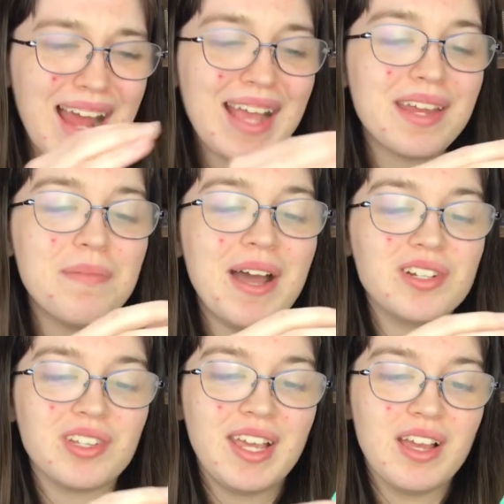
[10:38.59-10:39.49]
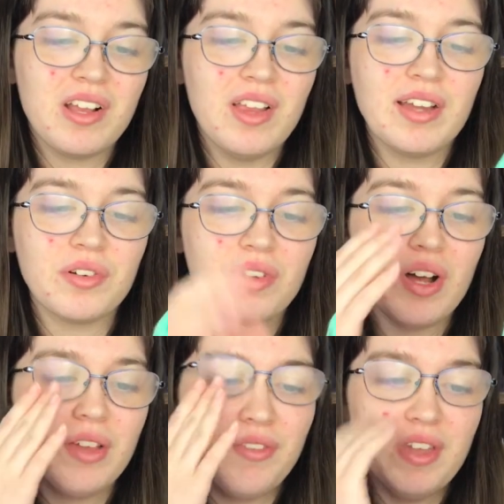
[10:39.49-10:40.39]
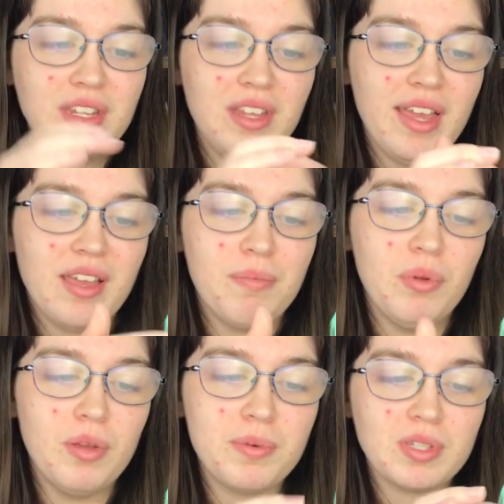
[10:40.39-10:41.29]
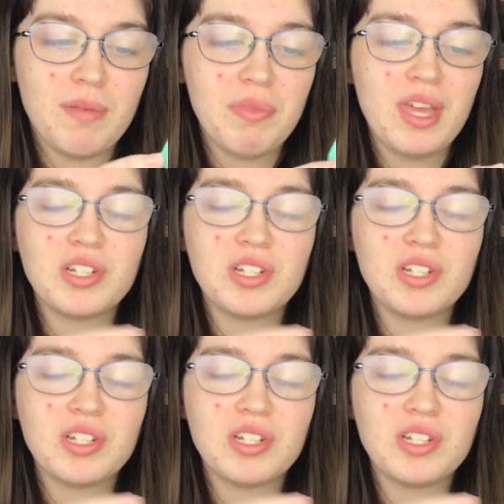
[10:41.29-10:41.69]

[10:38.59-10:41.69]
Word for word: I can imagine like a collector doll if they did like a pull-up or something.